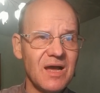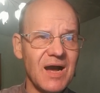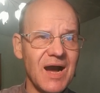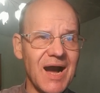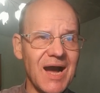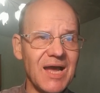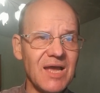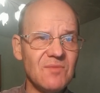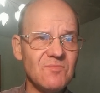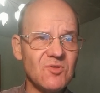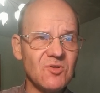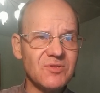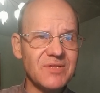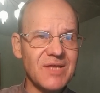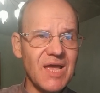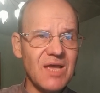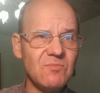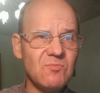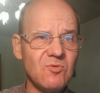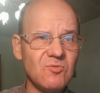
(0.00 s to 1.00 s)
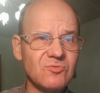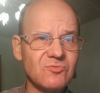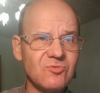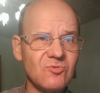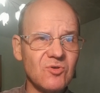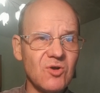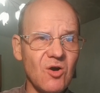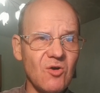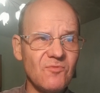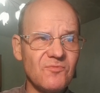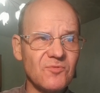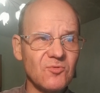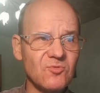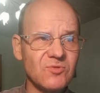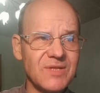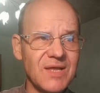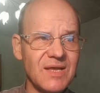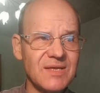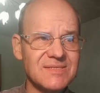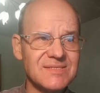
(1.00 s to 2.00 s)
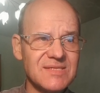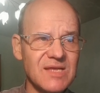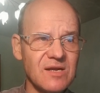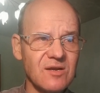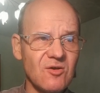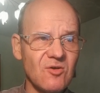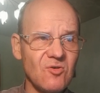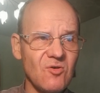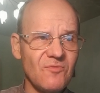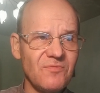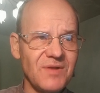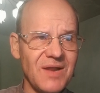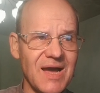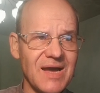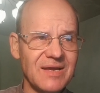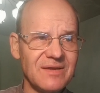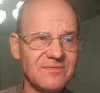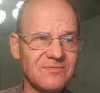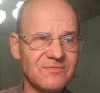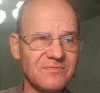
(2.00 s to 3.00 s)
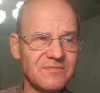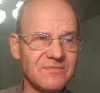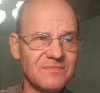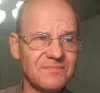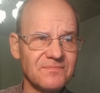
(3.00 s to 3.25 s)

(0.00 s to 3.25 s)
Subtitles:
I am not able to go through the circle of life.